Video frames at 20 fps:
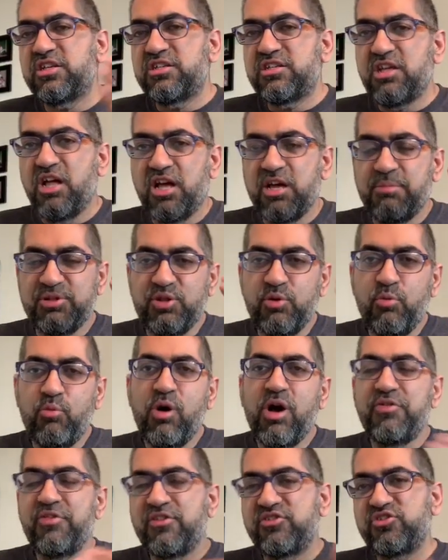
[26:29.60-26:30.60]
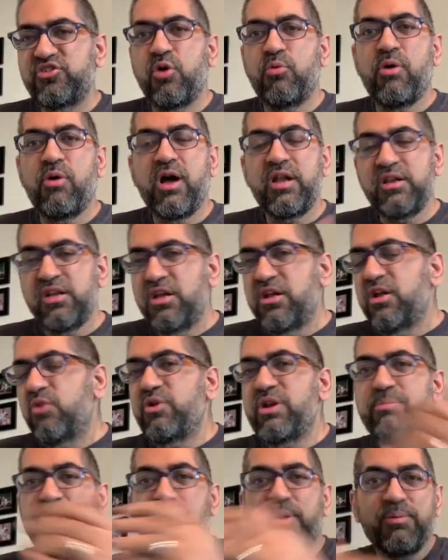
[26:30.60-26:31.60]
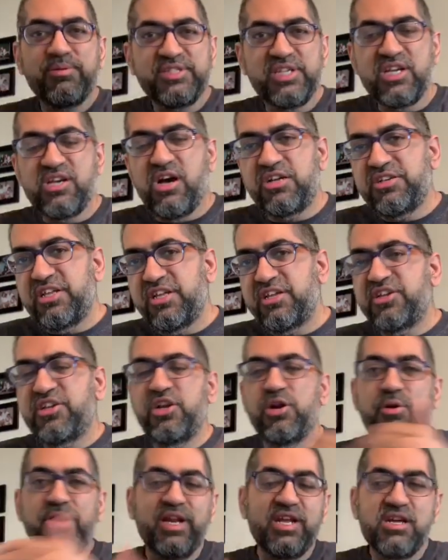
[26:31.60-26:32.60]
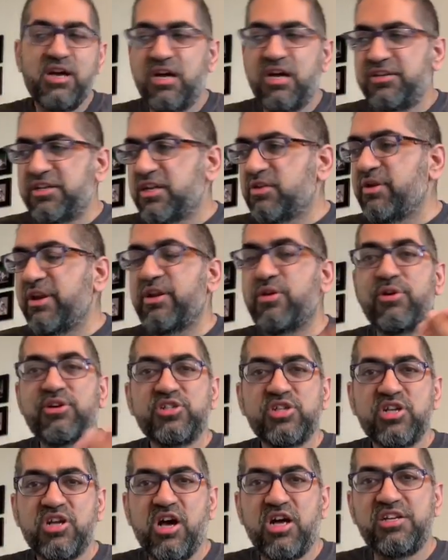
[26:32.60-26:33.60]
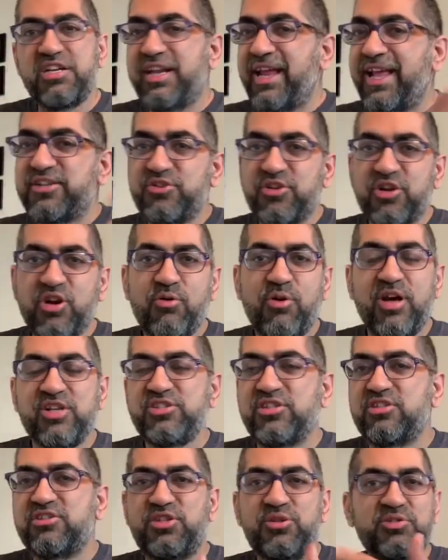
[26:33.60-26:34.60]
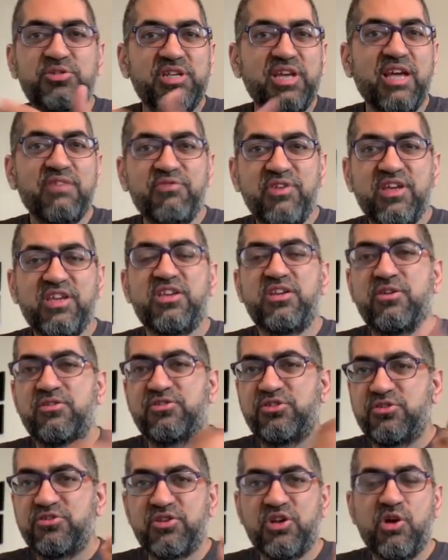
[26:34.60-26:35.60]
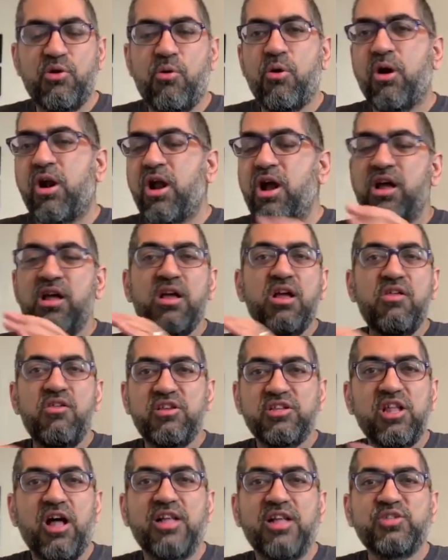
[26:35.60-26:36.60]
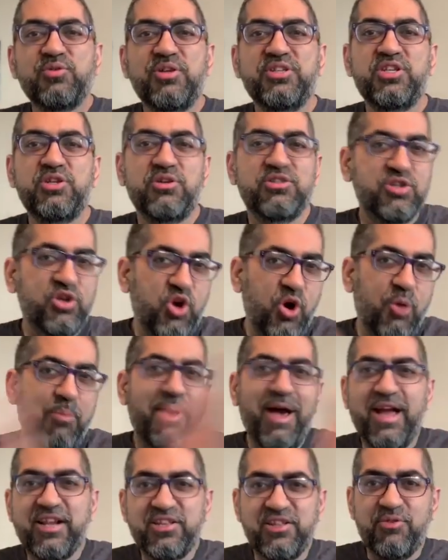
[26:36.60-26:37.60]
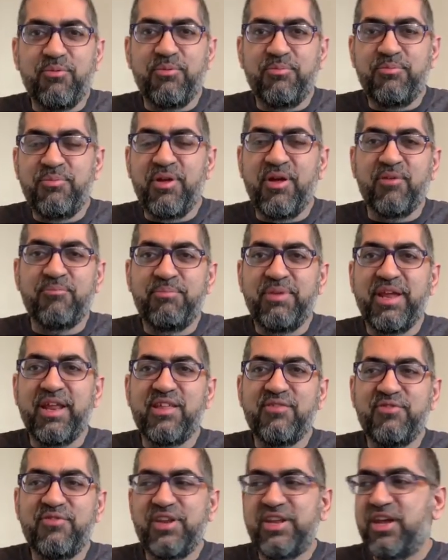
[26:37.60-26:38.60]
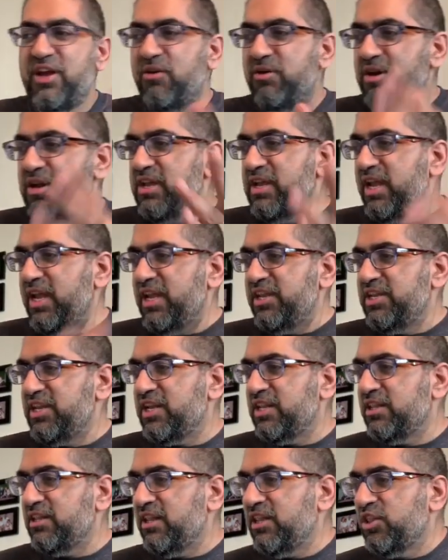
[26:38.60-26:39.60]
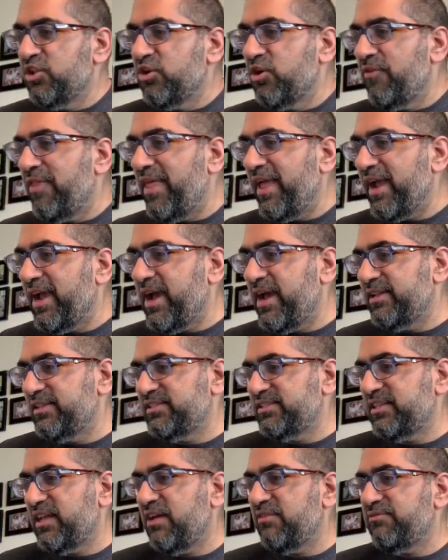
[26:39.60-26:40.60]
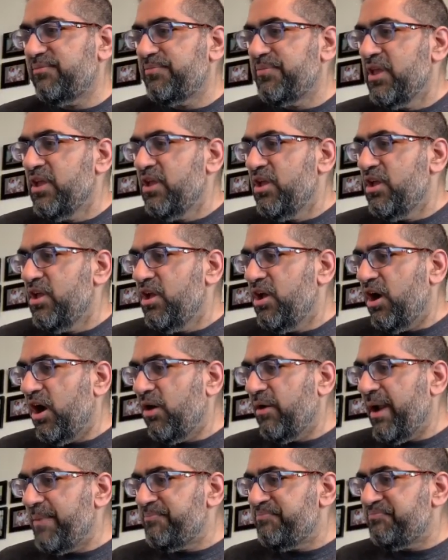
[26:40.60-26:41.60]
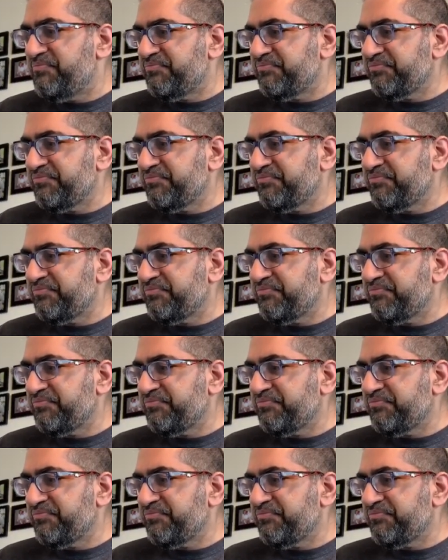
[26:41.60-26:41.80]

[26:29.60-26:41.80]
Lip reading: talking about the what and the so what, repurposing content, curating content, creating original content, answering questions, using FAQs, using Quora. There's lots of ways to do it. So go back to the beginning of the video and you can learn that kind of stuff. All right.